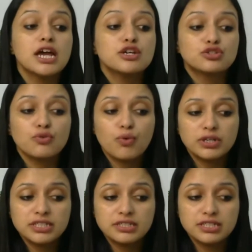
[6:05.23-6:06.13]
So
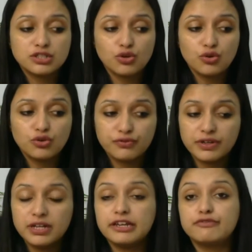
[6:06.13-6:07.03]
what is this
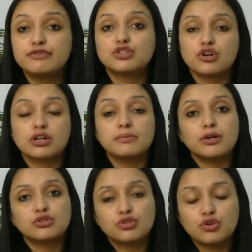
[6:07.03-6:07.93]
chlorophyll? If we talk
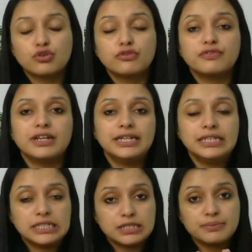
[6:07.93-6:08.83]
about chlorophyll,
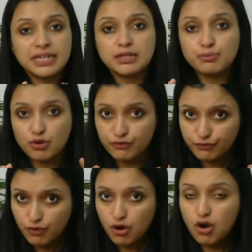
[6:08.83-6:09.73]
it is made up
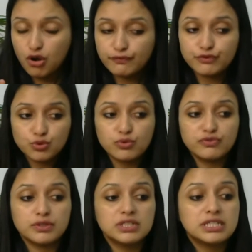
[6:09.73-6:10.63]
of two
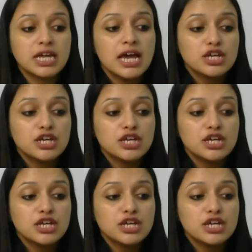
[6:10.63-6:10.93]
words.